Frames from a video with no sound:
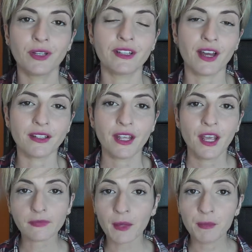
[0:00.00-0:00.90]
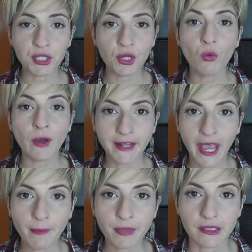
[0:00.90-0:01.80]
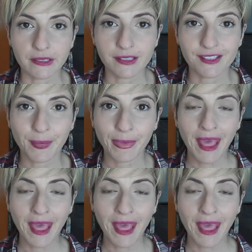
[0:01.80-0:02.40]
whatnot. But you know what happens?